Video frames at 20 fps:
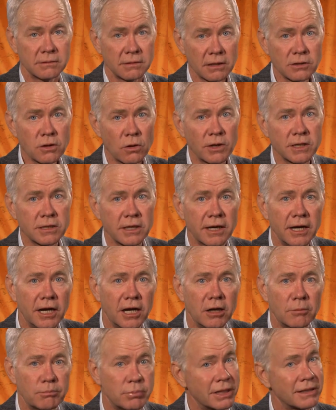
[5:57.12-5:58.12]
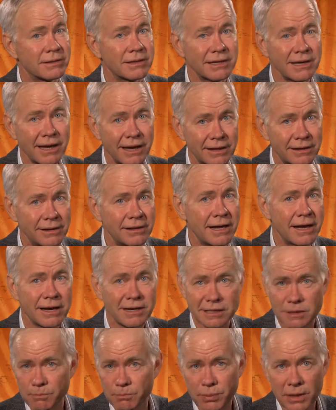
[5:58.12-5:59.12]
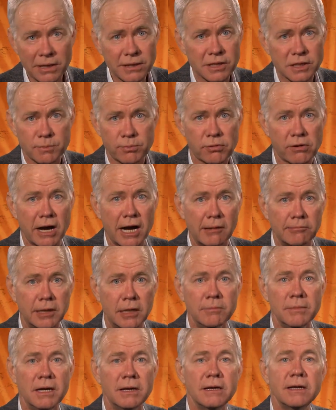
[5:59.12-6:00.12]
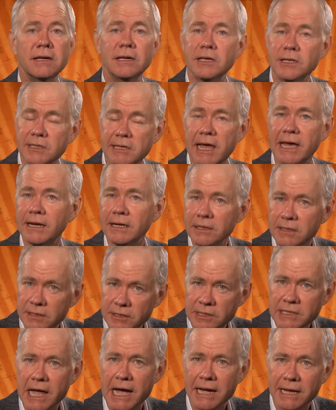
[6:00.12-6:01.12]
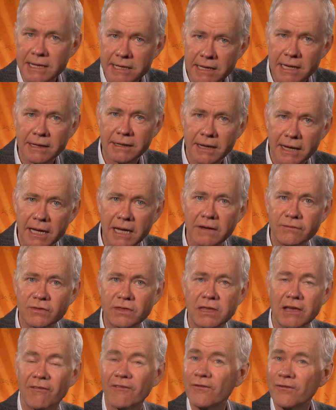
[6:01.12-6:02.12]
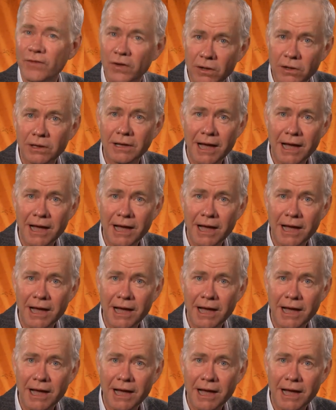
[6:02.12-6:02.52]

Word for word: That's going to help, but Cadillac's biggest problem is that it does not yet have the full